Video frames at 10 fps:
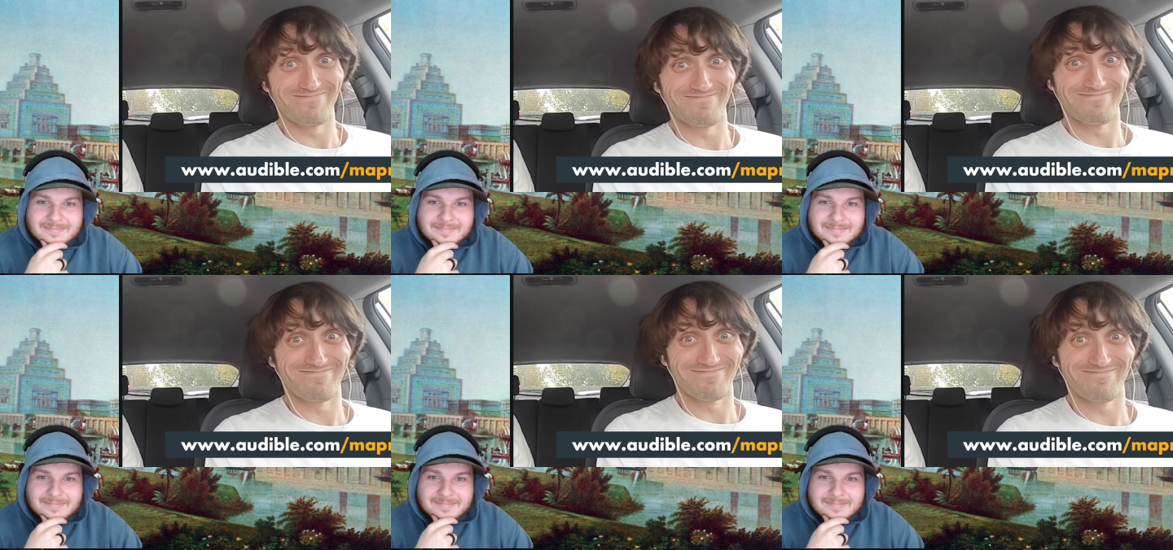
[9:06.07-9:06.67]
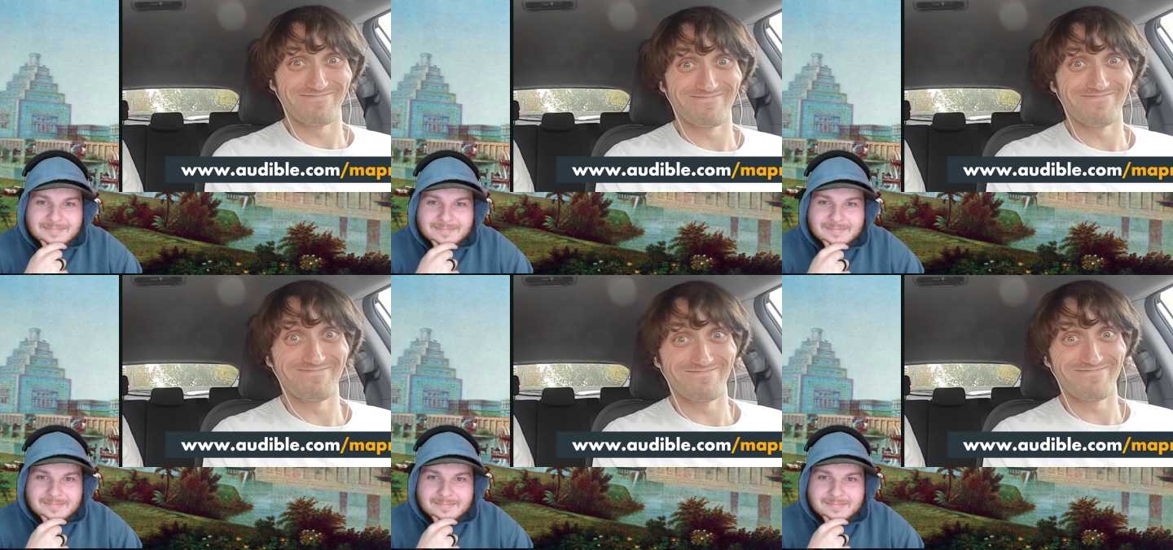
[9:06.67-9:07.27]
Speaker 1: accompanied by the
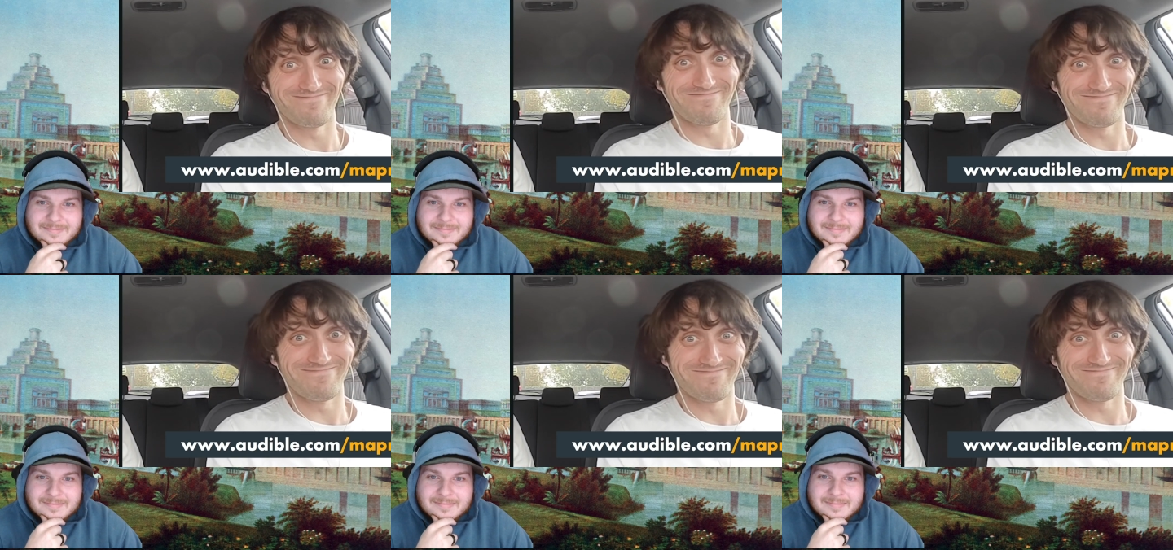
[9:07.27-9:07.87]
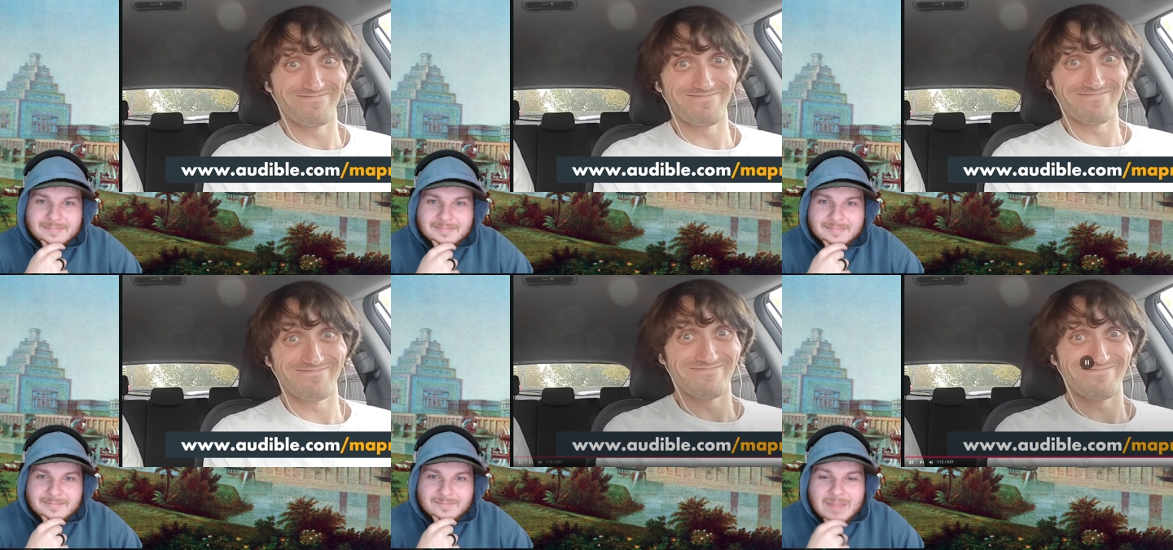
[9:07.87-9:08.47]
soundtrack of hours and
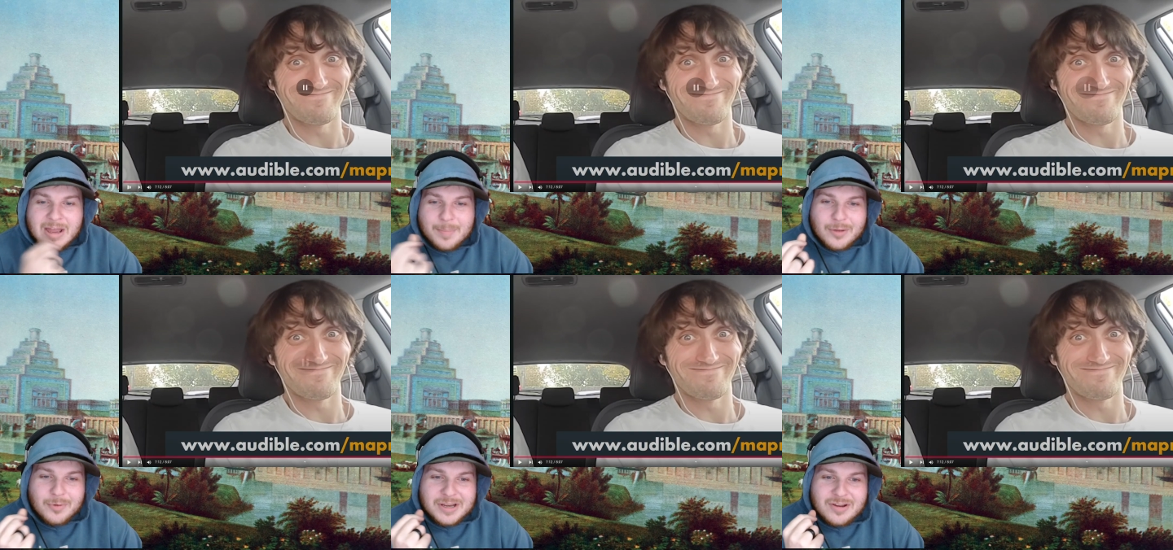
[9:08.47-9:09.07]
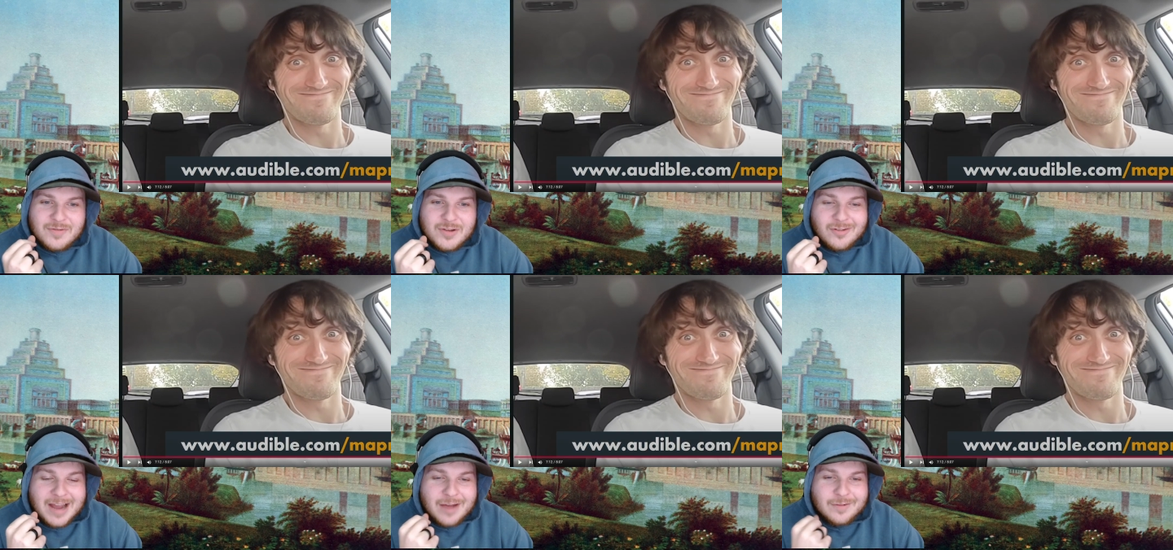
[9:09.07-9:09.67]
hours of synth. By the way, if you're
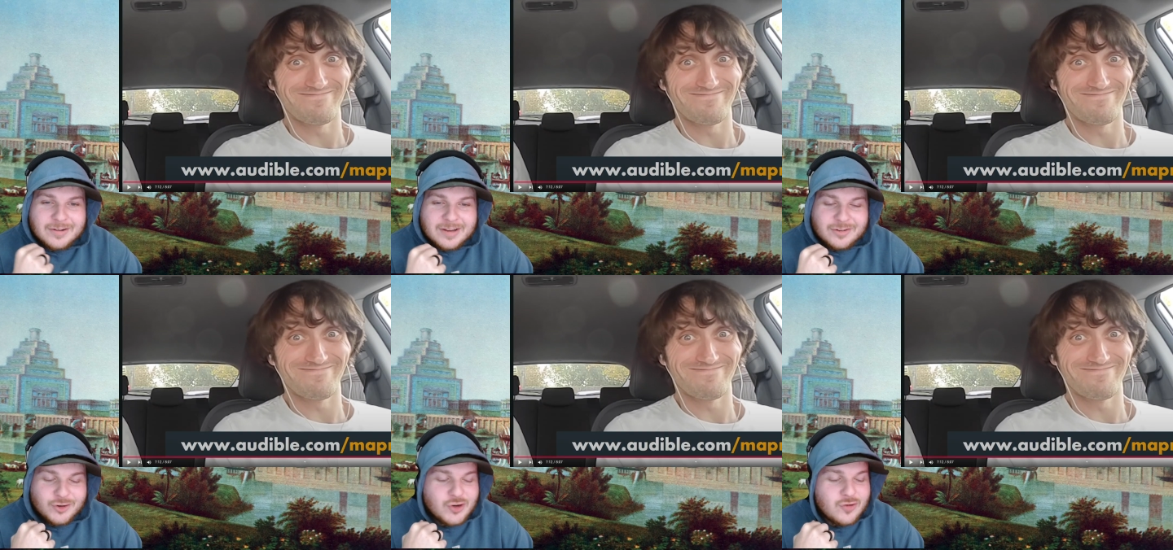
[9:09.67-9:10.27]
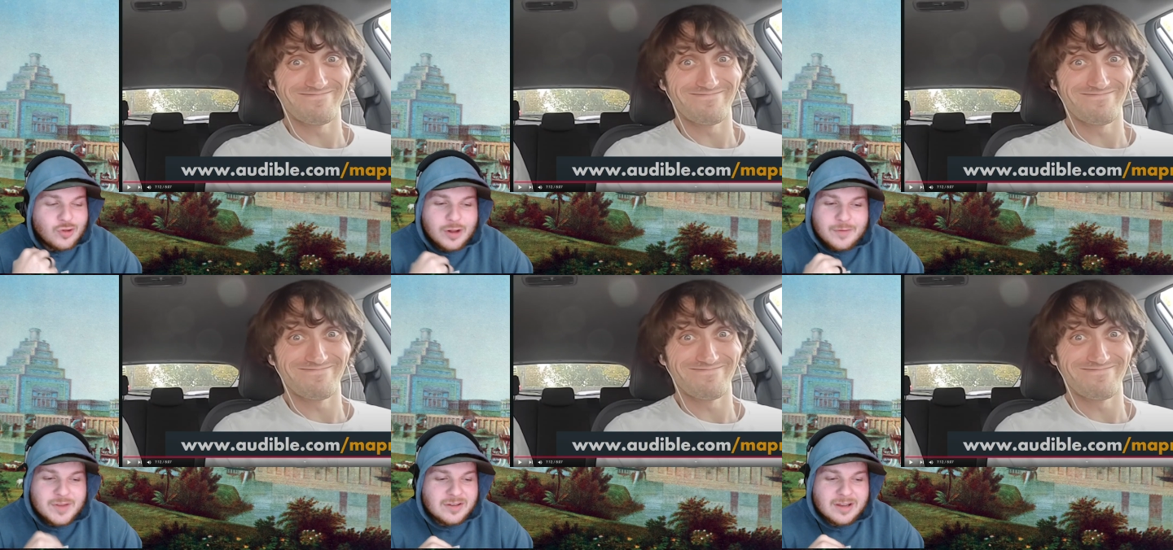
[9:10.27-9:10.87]
an advertiser, you
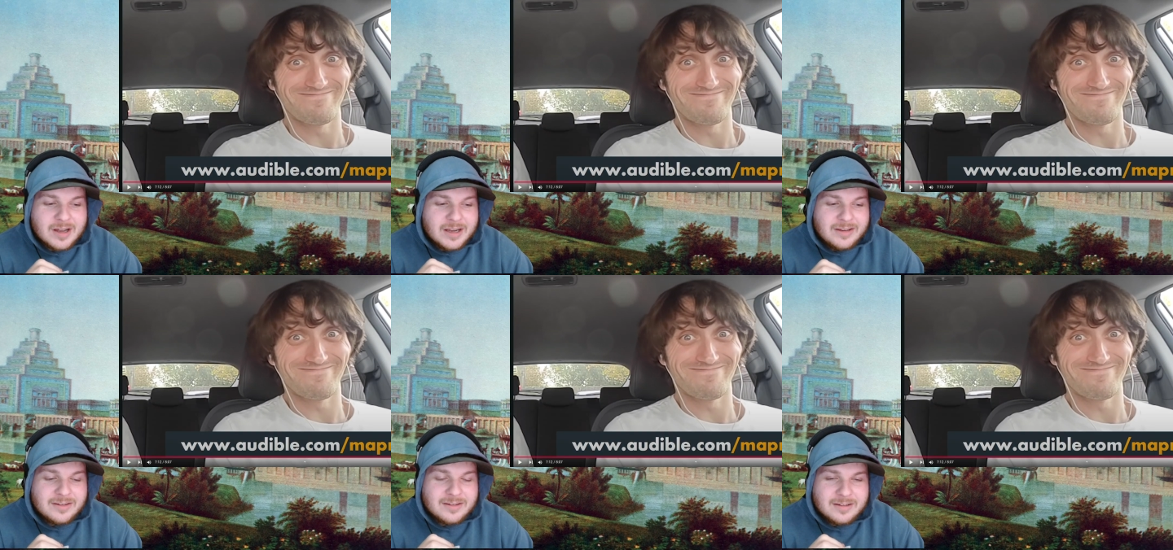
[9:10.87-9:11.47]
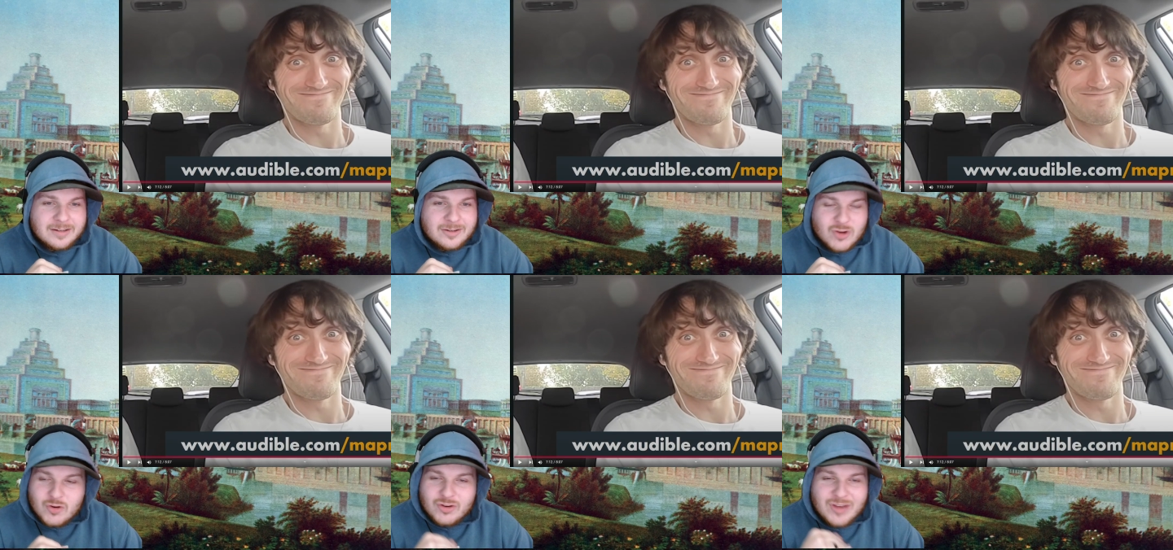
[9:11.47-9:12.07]
love these guys.
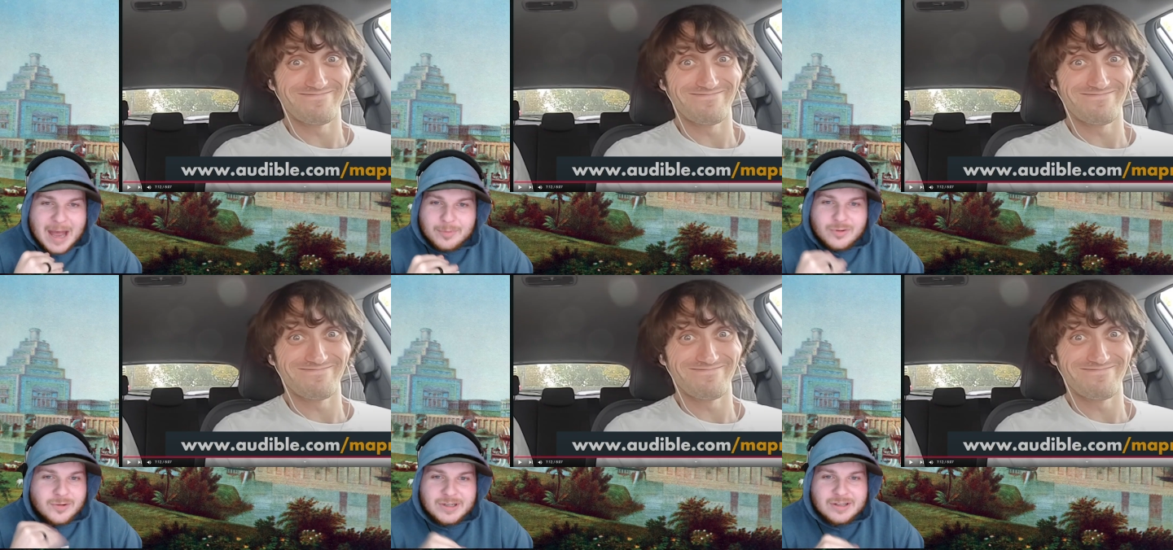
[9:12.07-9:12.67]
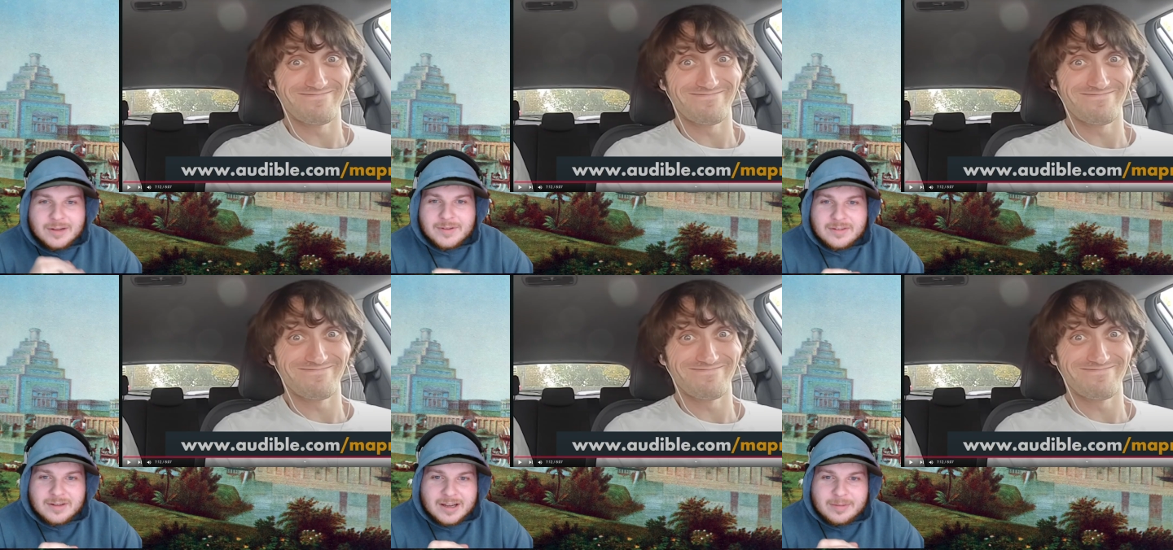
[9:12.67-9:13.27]
You just absolutely love
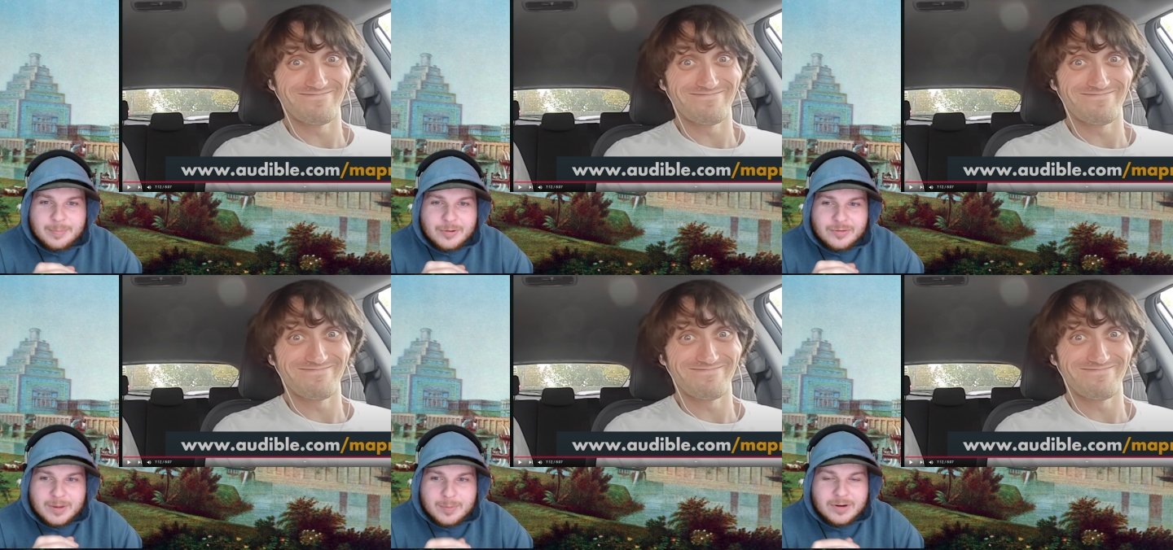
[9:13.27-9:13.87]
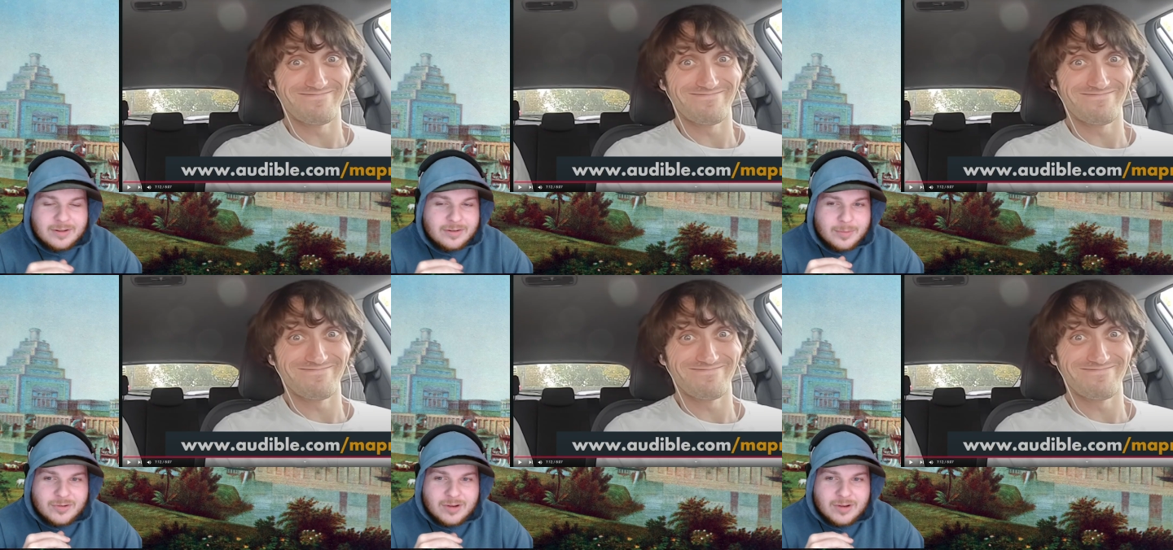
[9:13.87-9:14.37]
these guys because they put in so much